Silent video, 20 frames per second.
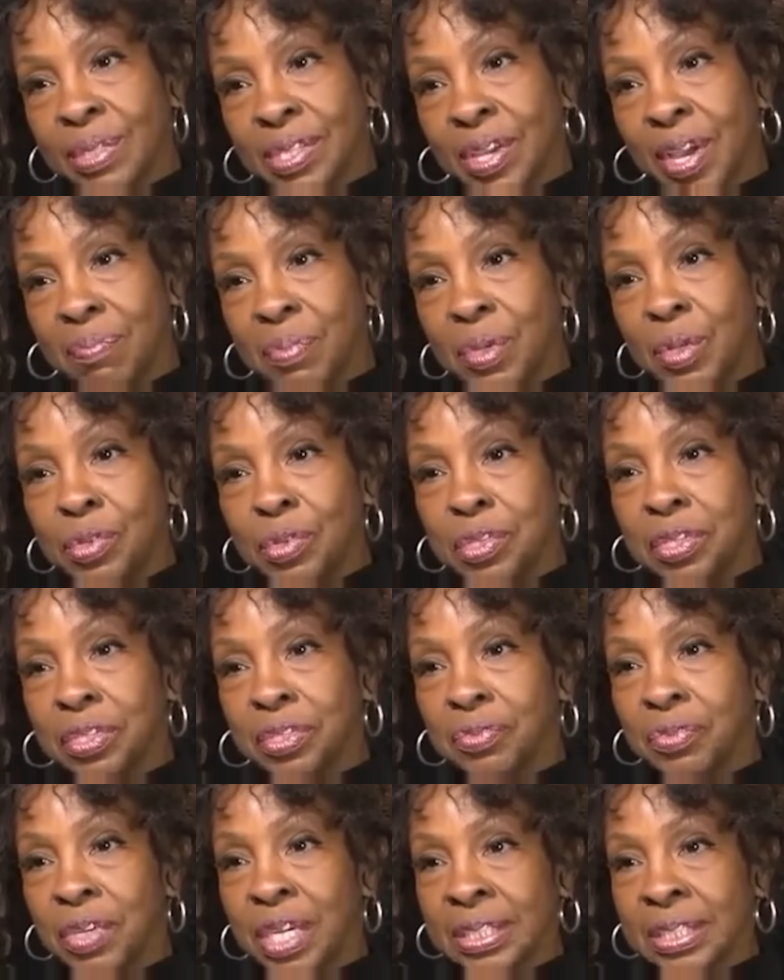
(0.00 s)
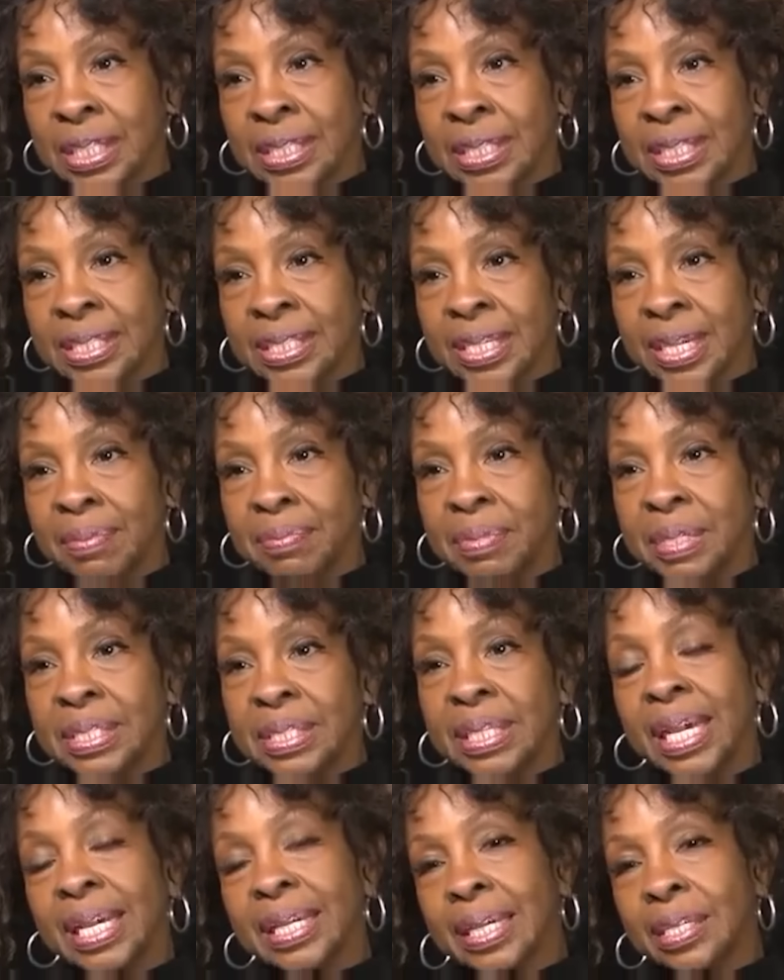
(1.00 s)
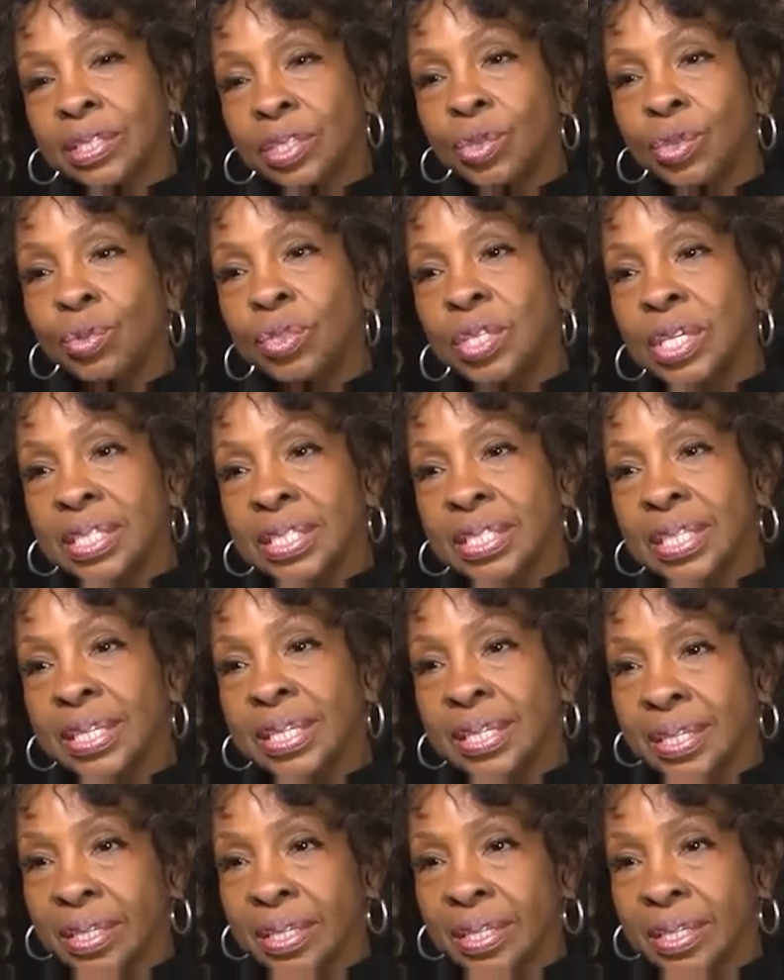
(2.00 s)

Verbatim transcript: was our musical director at the time. He said, I got two things that'll